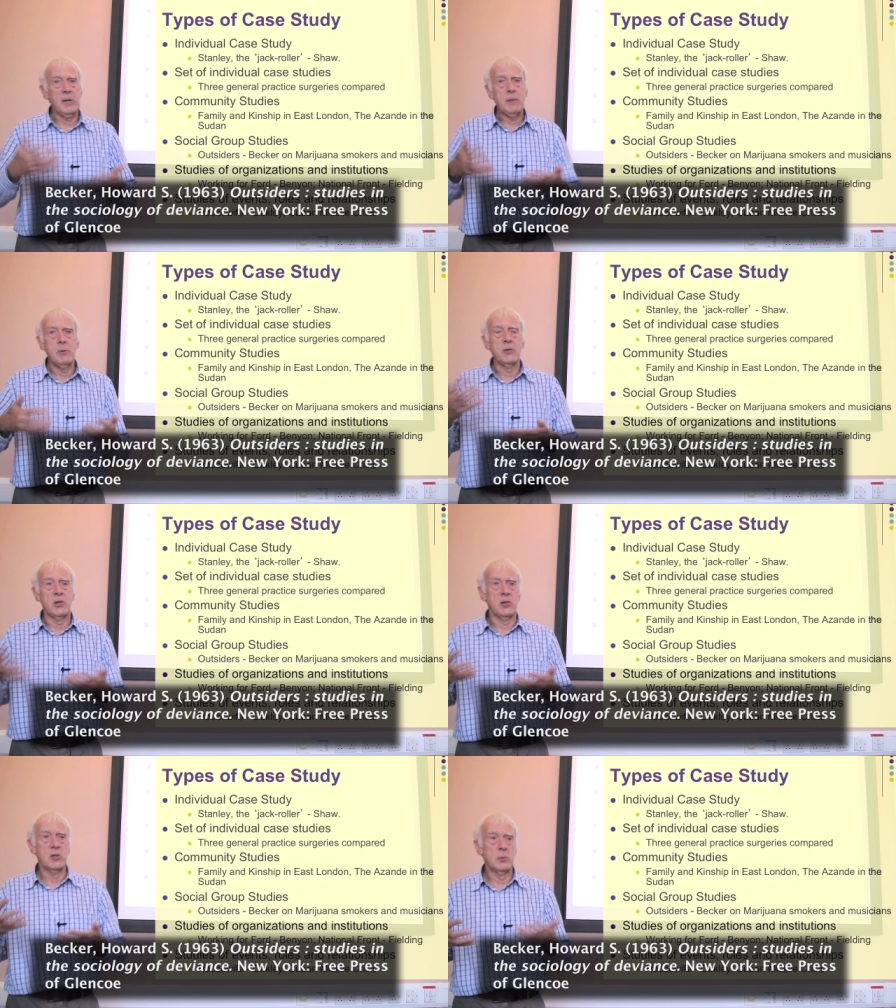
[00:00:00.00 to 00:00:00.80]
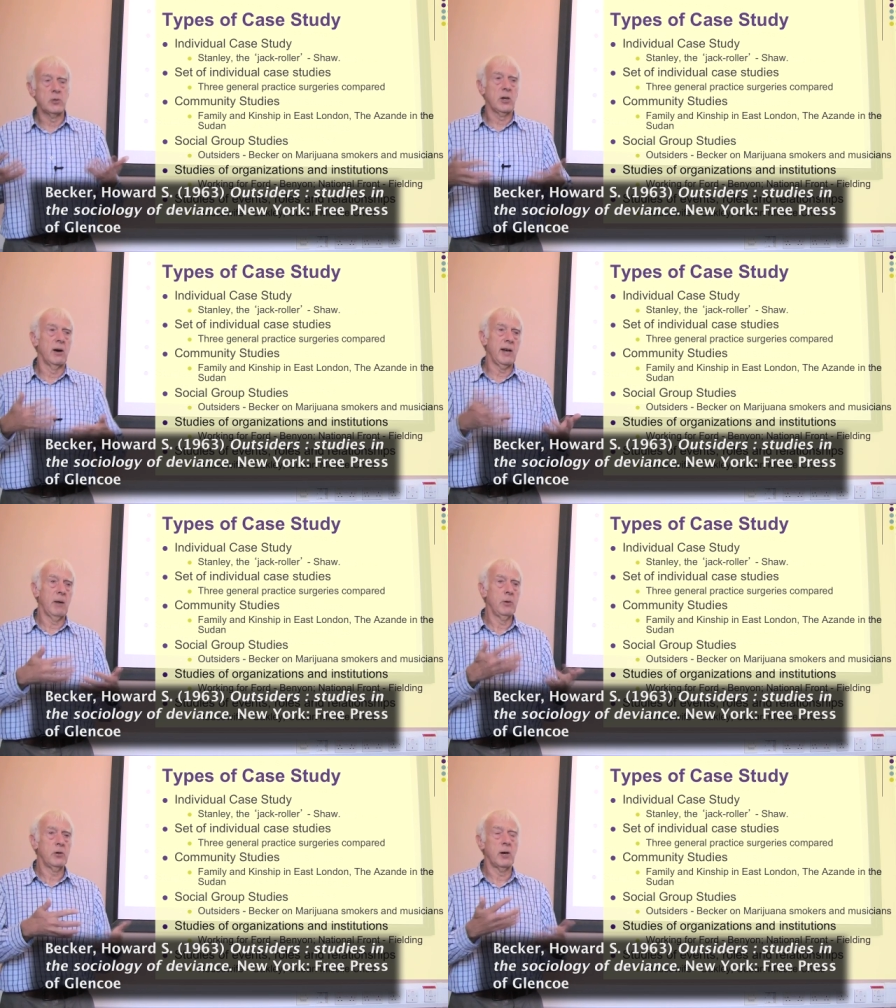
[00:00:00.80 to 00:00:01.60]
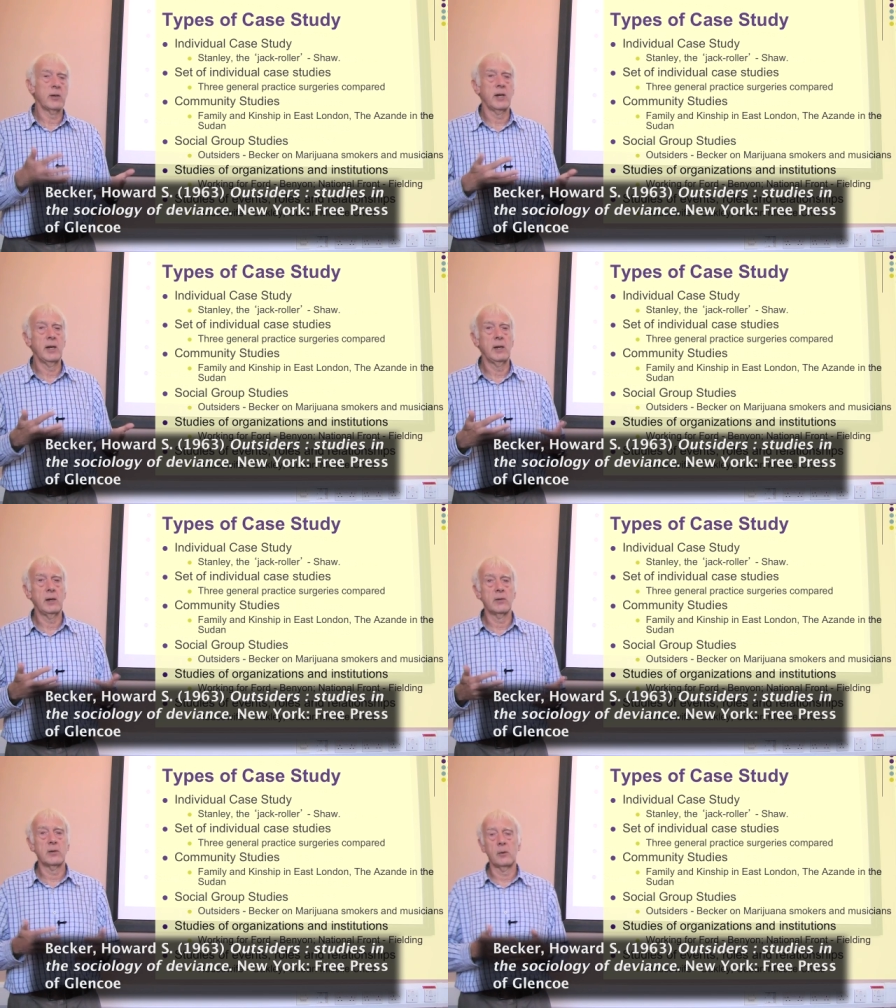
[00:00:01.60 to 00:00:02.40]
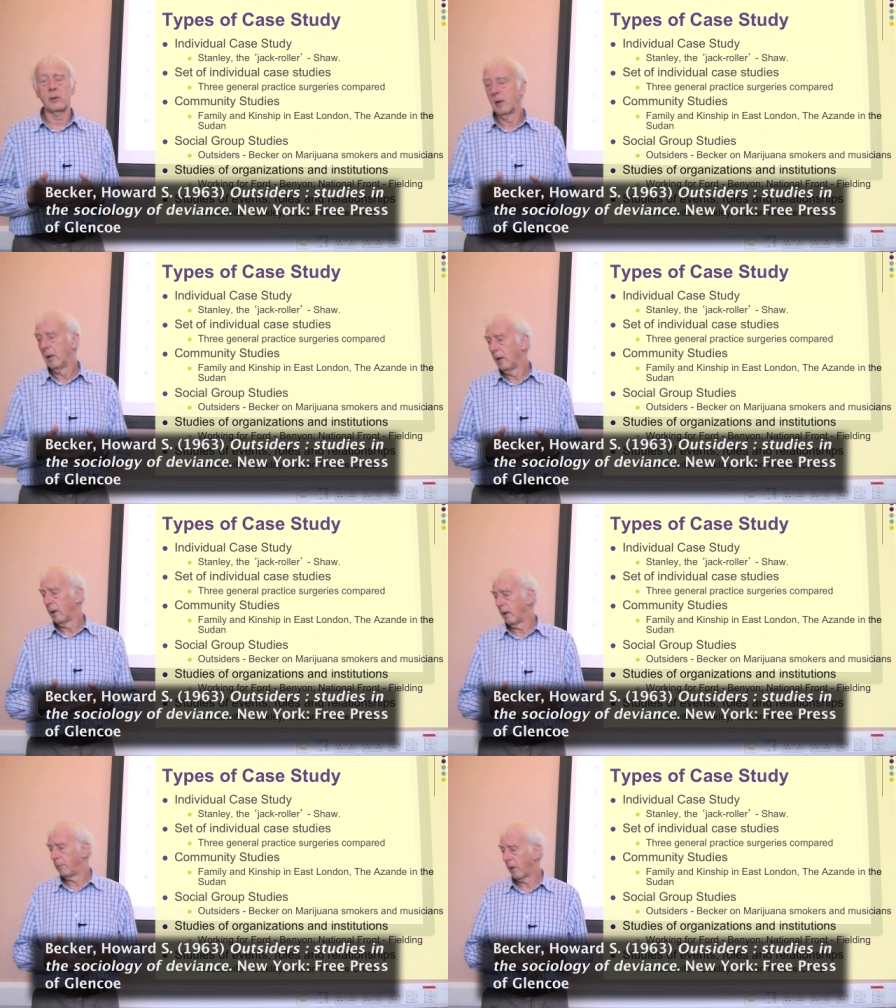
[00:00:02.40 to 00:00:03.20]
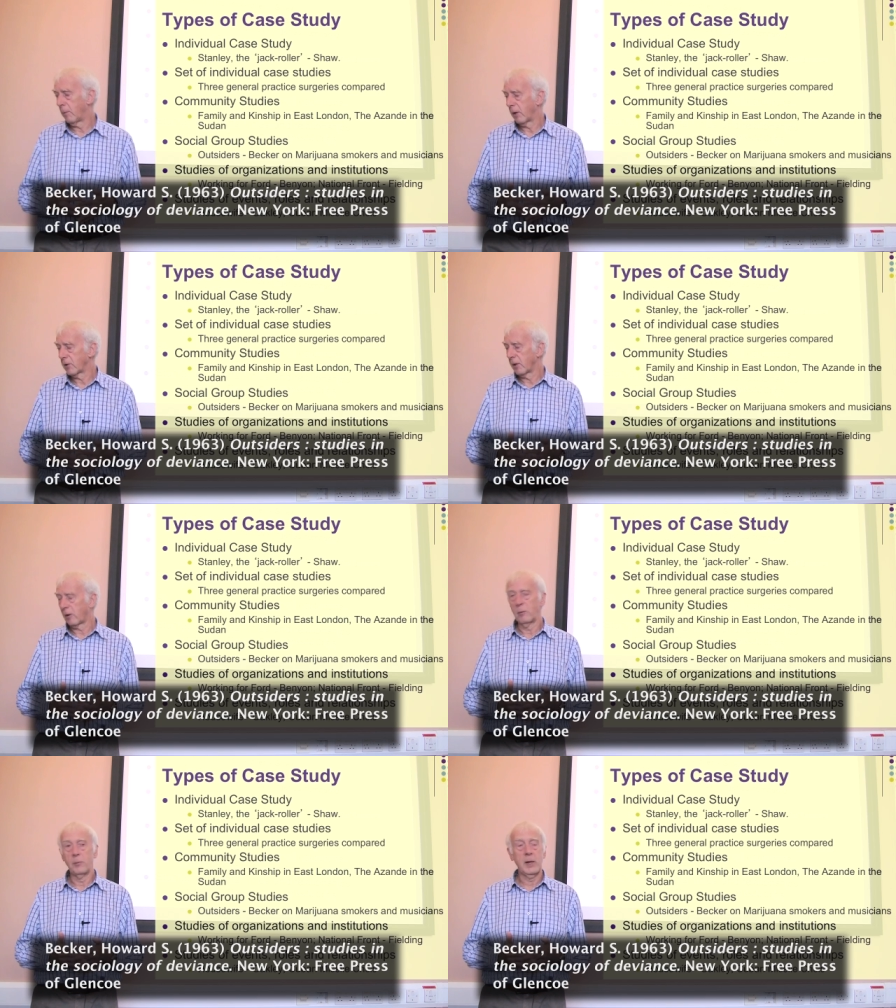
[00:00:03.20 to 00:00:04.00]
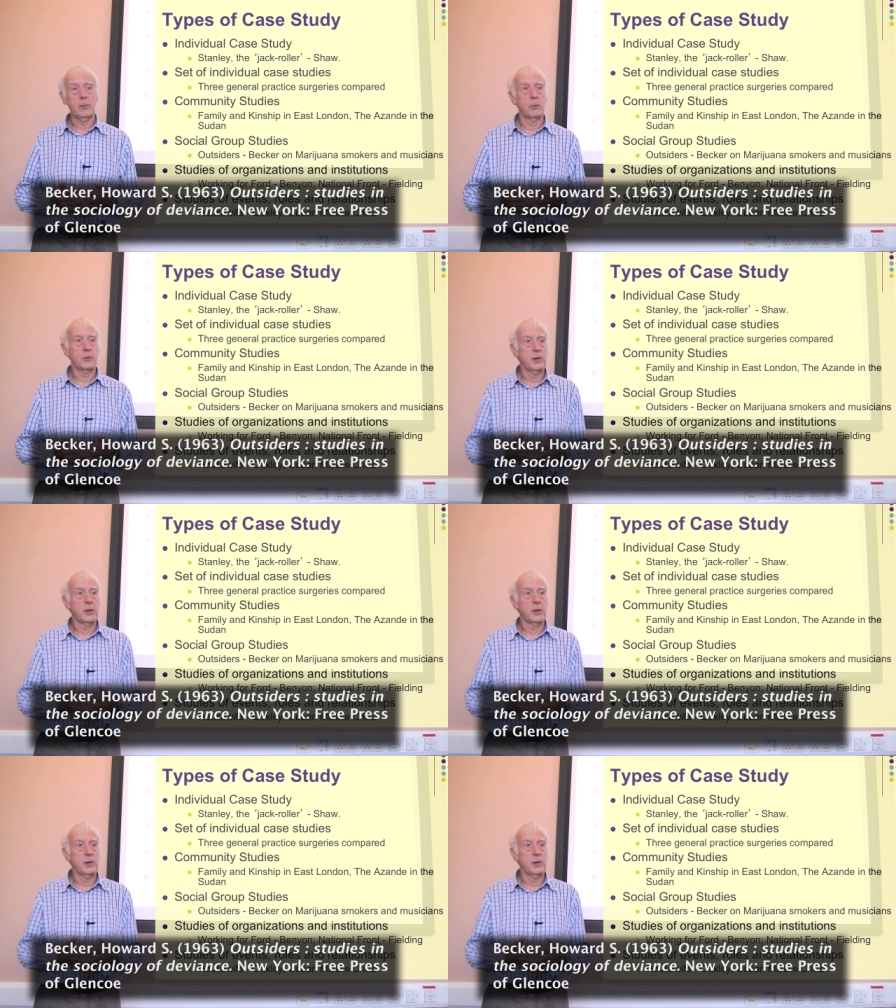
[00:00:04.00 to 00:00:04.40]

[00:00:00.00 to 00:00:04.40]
Being musicians was tied up with drug taking and so on amongst that group of people.